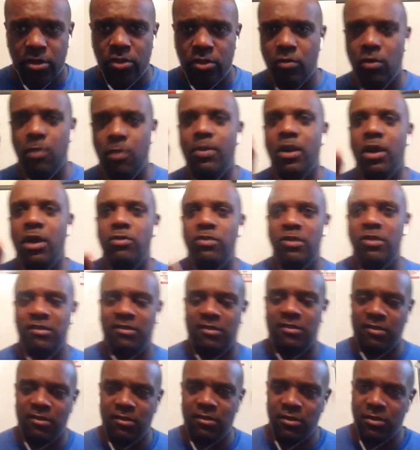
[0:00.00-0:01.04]
do about
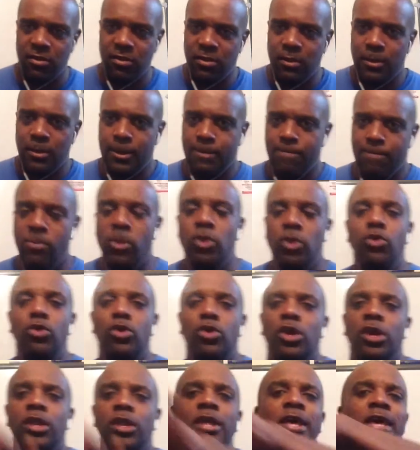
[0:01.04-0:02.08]
this. You
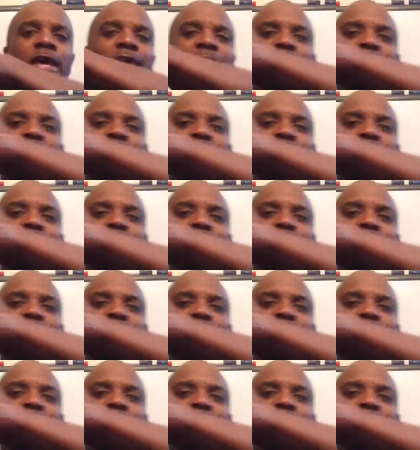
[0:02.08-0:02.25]
can